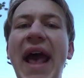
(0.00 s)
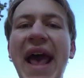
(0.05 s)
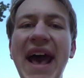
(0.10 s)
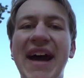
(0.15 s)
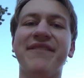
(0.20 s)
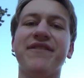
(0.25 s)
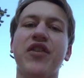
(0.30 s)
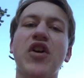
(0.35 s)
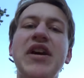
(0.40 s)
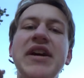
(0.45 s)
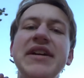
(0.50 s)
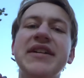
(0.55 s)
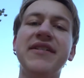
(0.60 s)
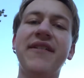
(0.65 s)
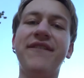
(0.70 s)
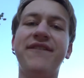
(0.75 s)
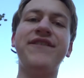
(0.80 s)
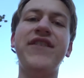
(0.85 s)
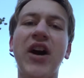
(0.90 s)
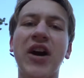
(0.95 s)
every
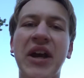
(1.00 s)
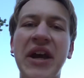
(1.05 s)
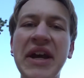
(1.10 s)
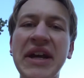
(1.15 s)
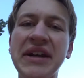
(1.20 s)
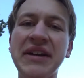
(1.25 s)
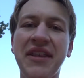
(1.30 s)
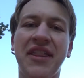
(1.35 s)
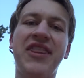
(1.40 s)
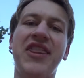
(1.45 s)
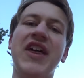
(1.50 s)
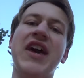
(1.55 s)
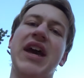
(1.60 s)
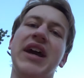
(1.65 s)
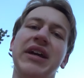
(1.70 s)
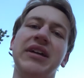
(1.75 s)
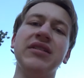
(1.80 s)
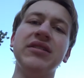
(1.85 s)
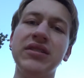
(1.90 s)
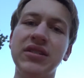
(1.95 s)
fucking
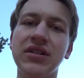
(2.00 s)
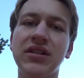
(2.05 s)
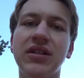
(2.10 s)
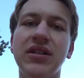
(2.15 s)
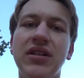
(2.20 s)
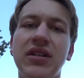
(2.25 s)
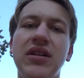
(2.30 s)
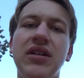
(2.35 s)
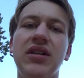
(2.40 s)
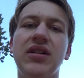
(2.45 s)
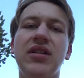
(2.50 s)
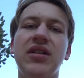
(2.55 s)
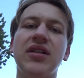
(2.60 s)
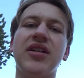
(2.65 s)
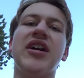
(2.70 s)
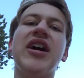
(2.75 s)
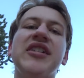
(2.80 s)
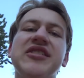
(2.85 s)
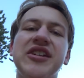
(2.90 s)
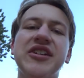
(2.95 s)
thing.
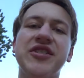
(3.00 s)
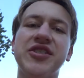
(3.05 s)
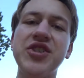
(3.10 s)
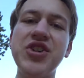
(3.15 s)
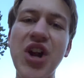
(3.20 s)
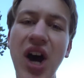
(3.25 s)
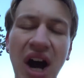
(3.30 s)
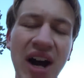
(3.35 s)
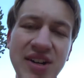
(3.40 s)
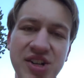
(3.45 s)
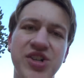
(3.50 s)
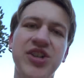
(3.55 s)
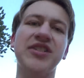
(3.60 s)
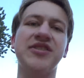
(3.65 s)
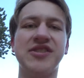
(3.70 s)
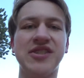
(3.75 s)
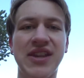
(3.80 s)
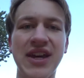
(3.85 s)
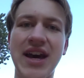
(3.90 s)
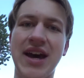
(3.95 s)
Because it's not
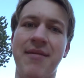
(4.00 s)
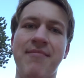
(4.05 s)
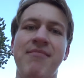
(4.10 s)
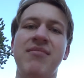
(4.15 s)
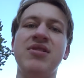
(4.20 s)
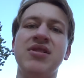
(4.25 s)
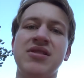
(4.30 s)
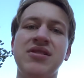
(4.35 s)
just them.